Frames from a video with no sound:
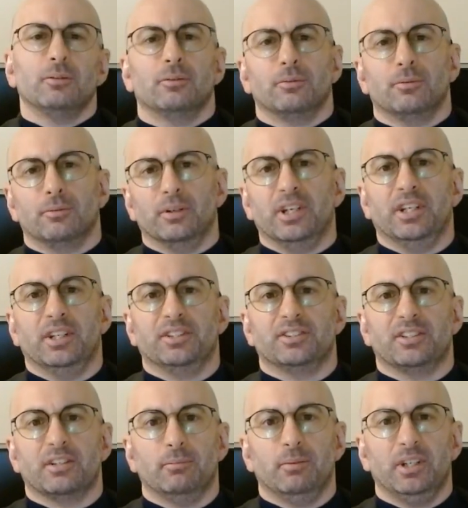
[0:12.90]
Greetings
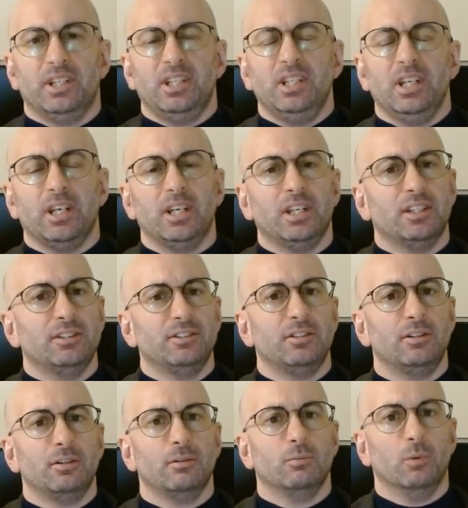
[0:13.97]
everybody, and
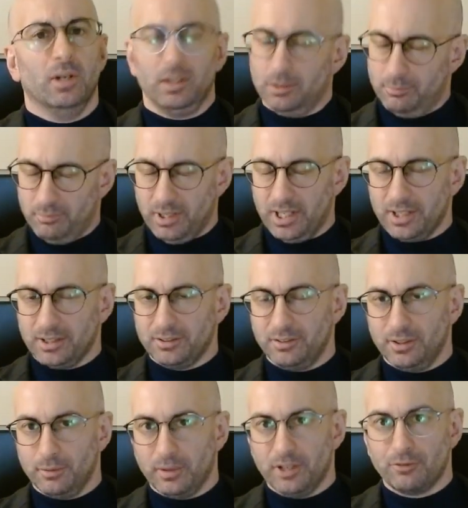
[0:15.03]
welcome back to the
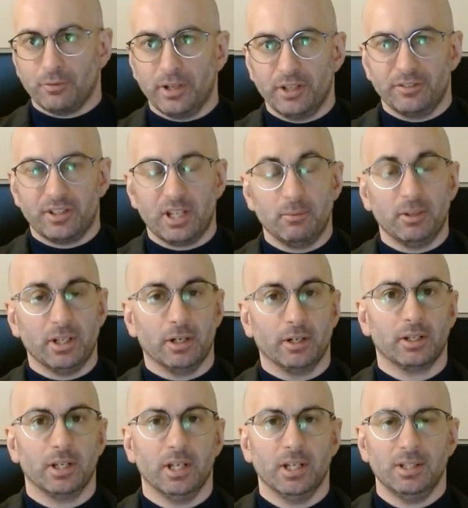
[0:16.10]
Retro Entertainment
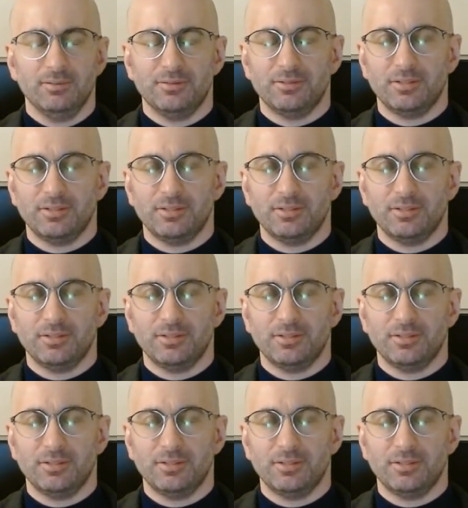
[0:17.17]
Archive.